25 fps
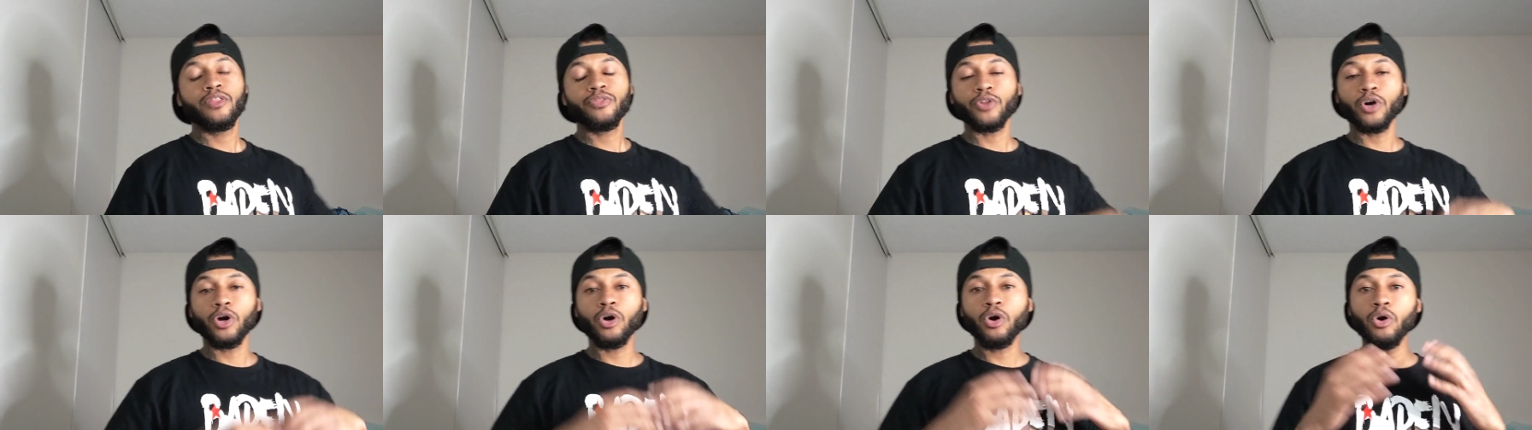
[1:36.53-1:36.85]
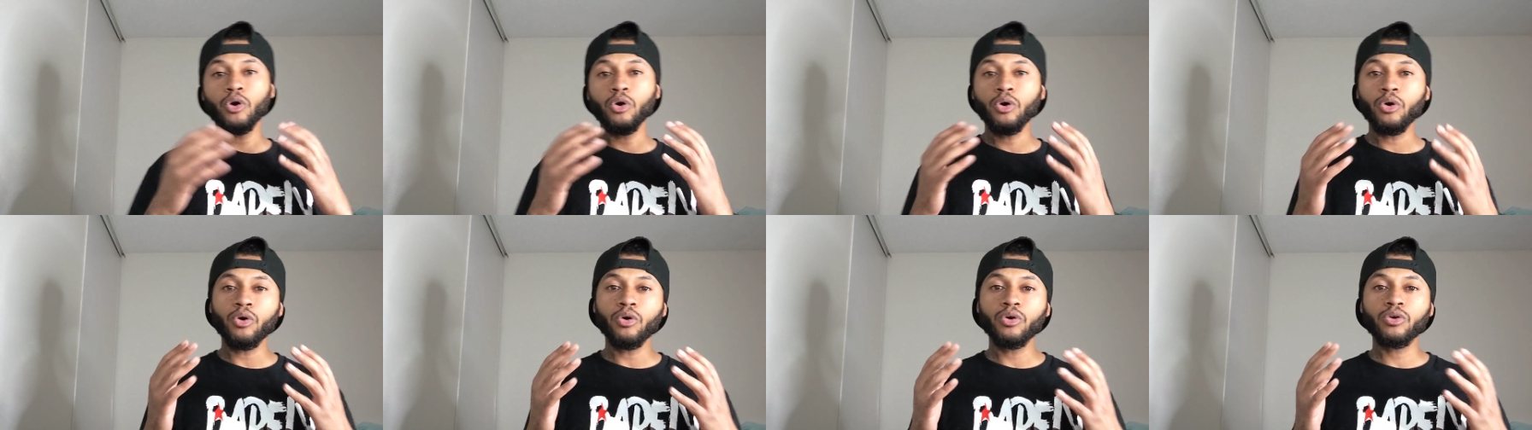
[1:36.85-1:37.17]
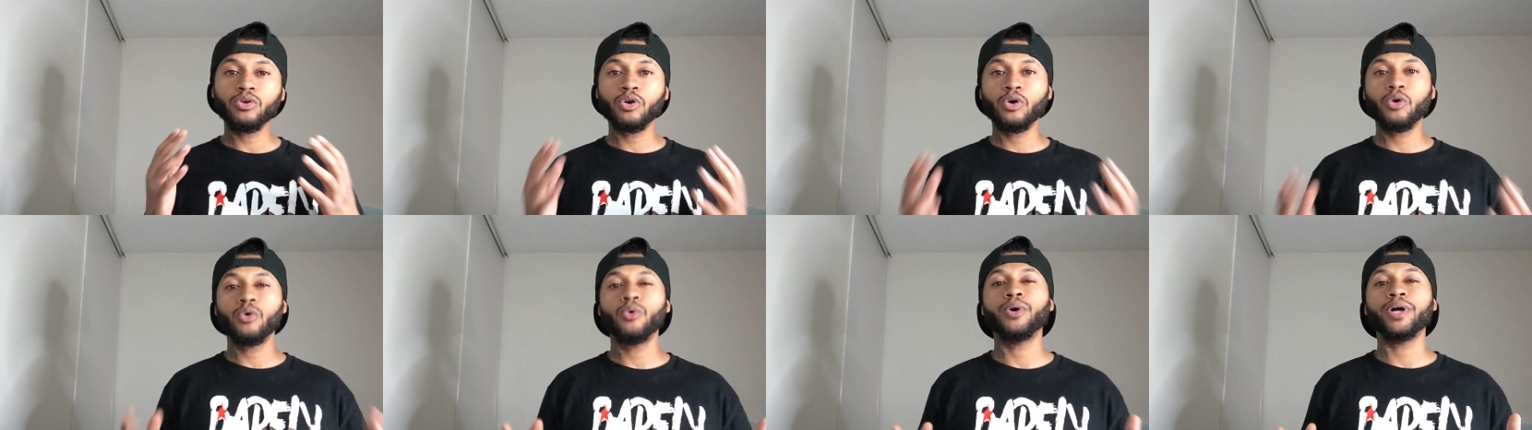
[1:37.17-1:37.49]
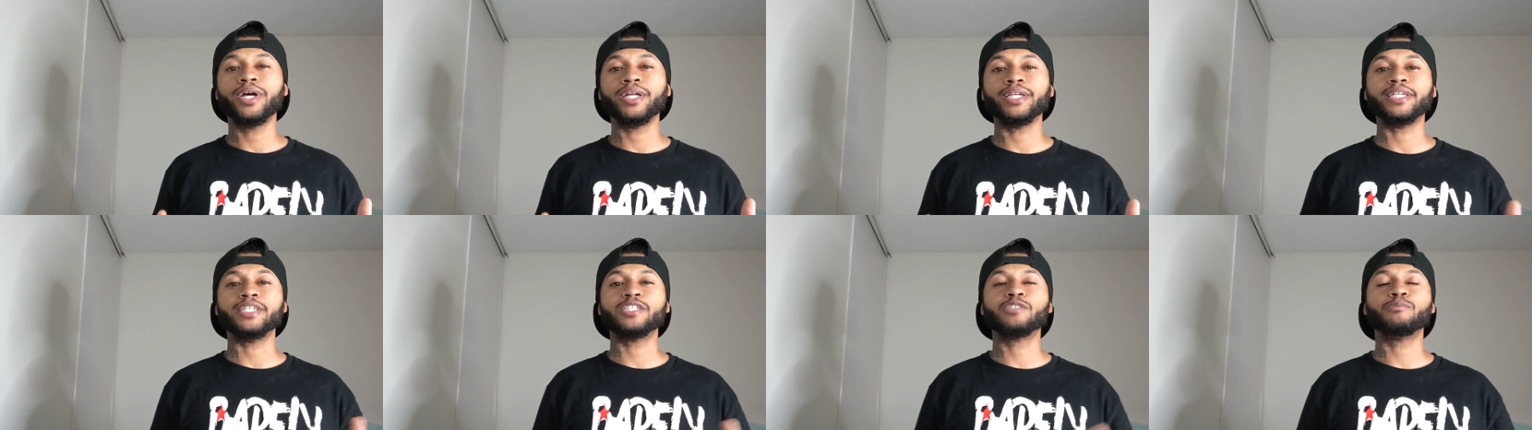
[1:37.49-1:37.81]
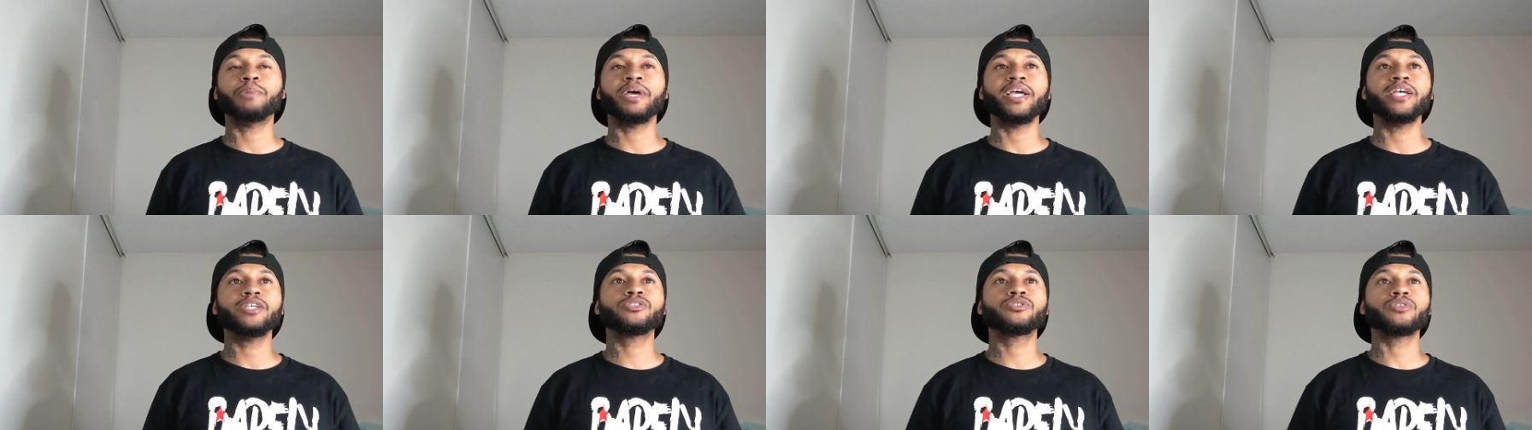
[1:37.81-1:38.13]
The whole coin
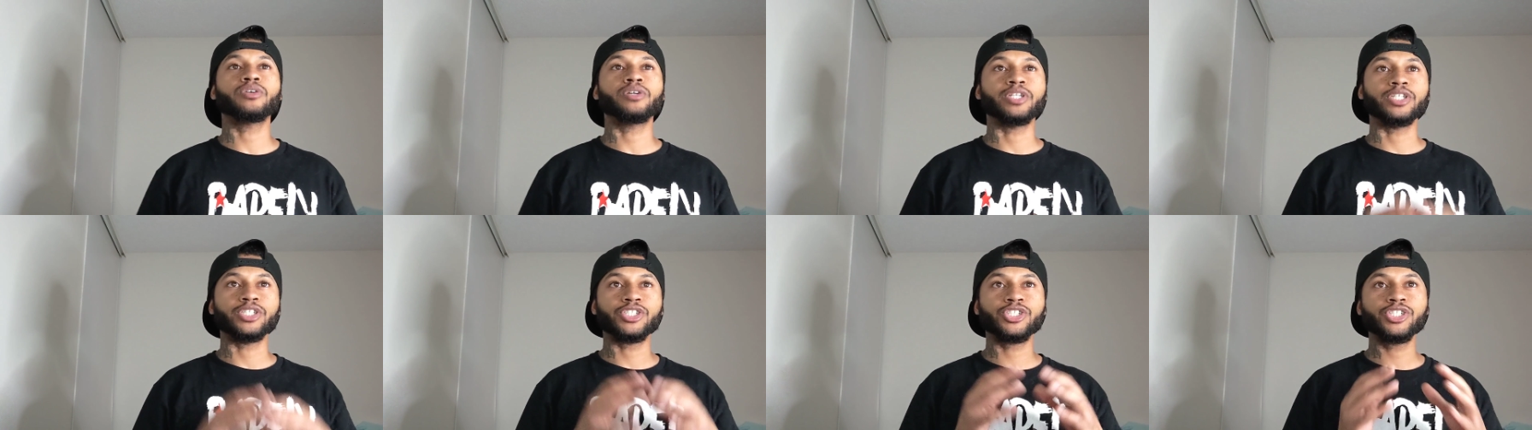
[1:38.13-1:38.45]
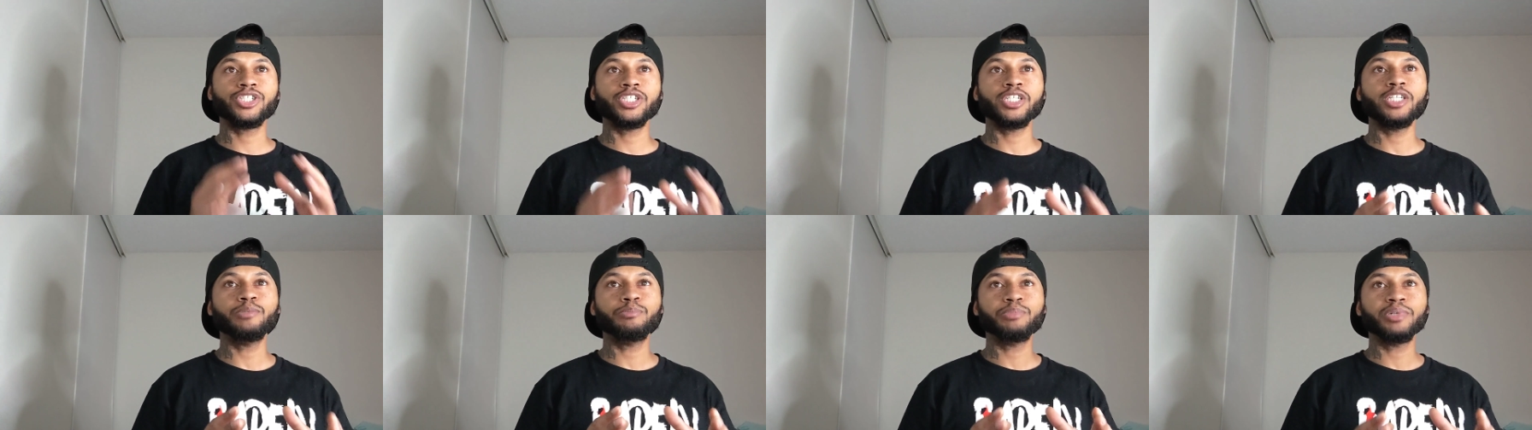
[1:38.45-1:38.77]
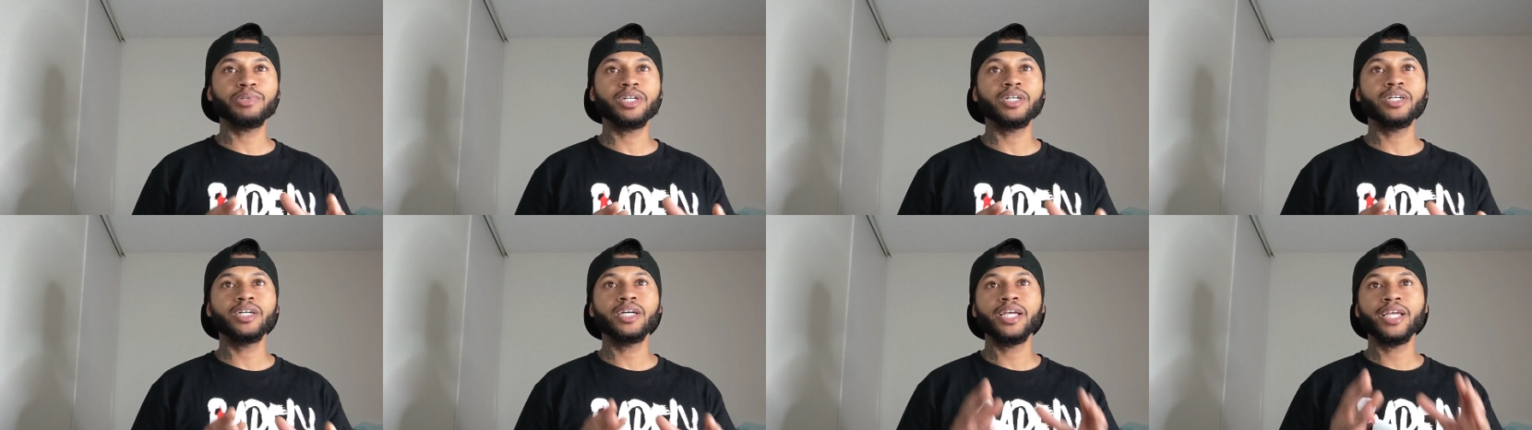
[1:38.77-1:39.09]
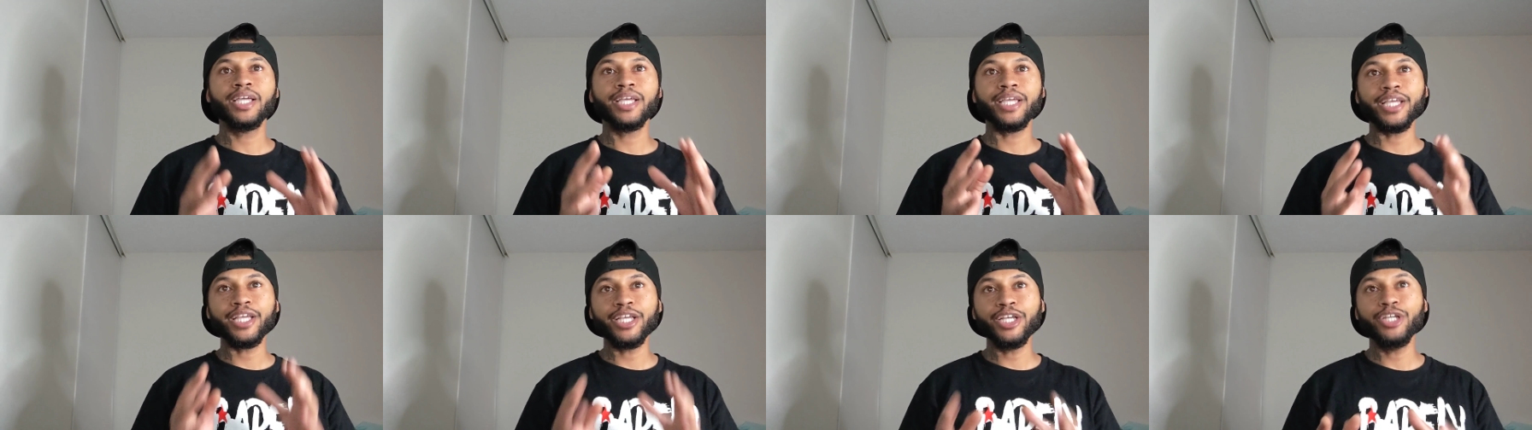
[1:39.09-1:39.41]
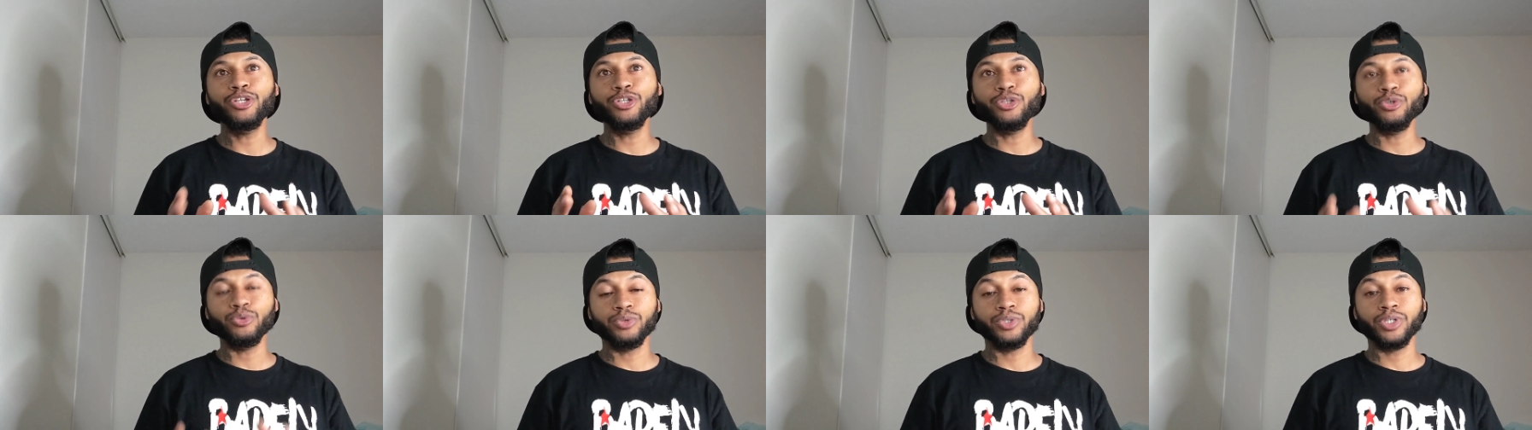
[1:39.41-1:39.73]
is based on a Shiba
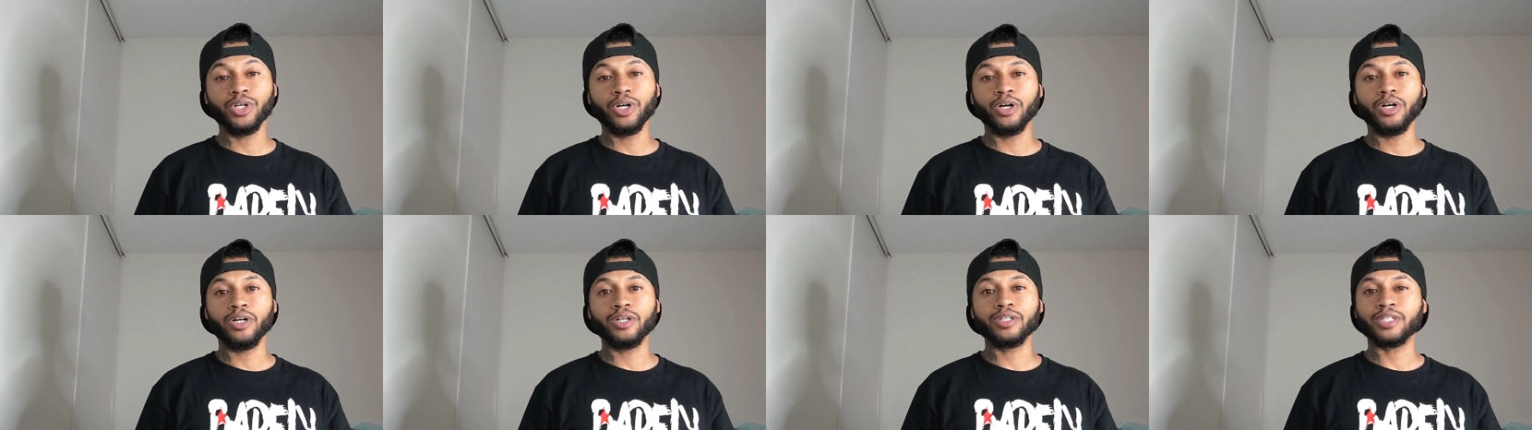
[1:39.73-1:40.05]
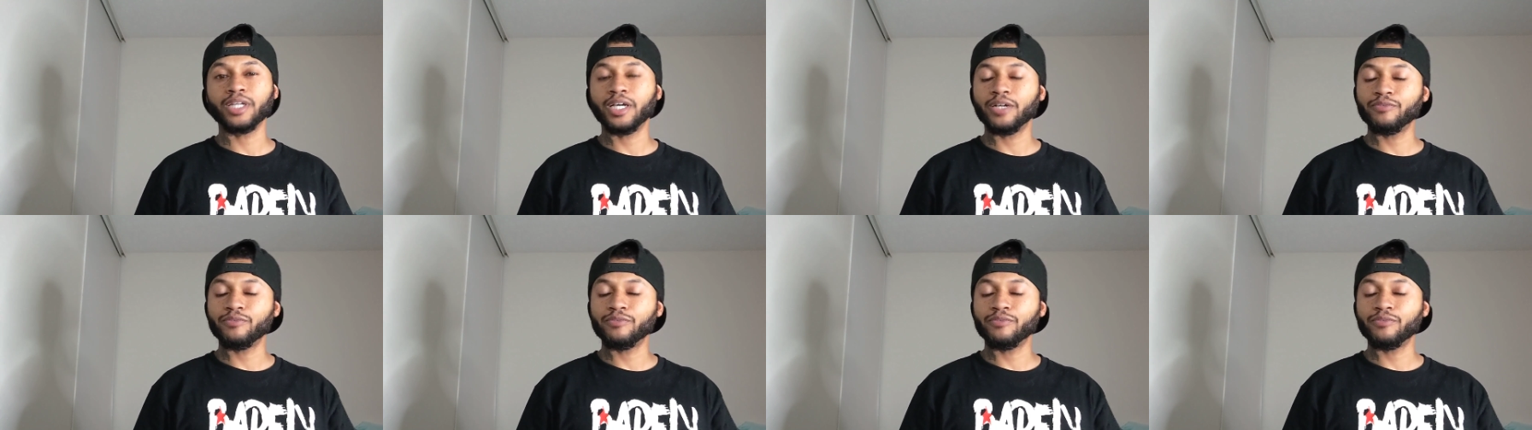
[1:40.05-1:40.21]
Inu dog.